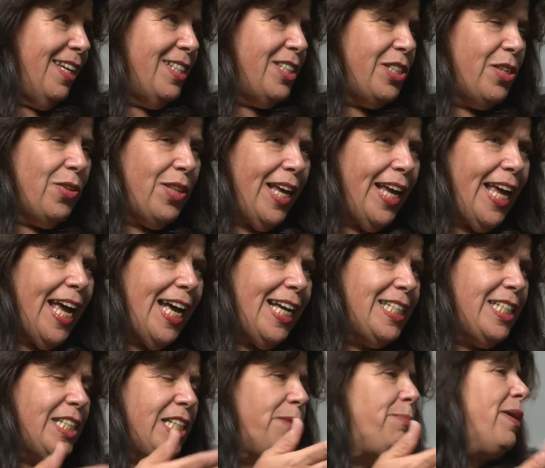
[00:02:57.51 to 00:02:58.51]
So they
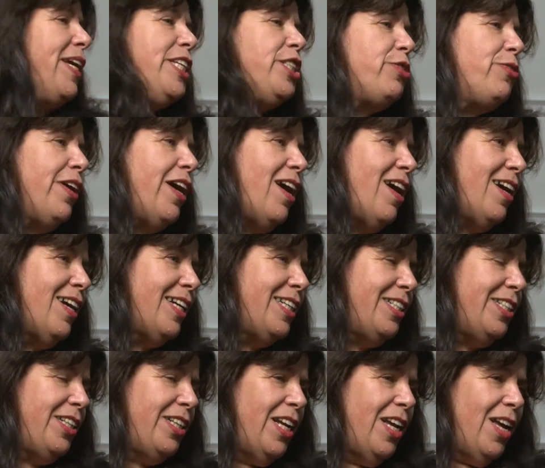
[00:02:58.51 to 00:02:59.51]
asked the matriarch,
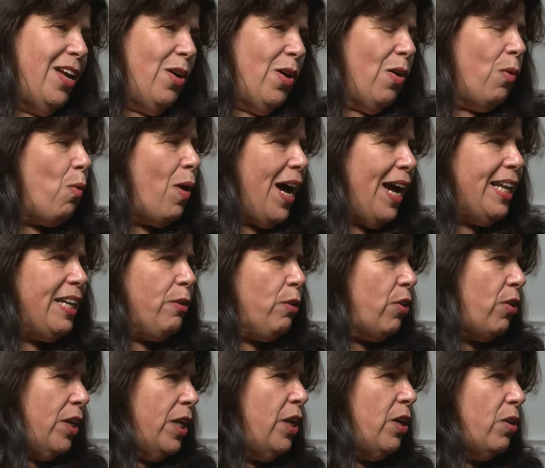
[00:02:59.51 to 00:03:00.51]
"And why,
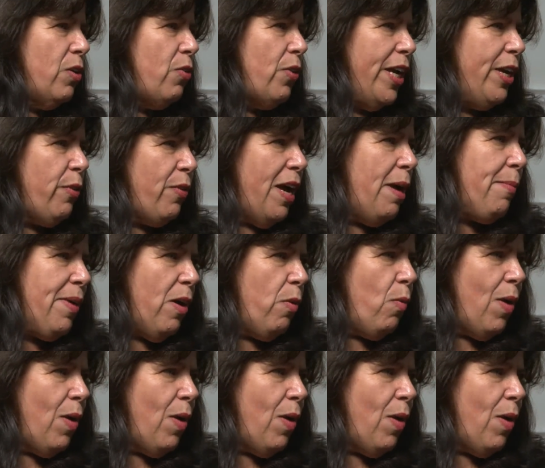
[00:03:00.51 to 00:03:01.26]
you know, great-grandma,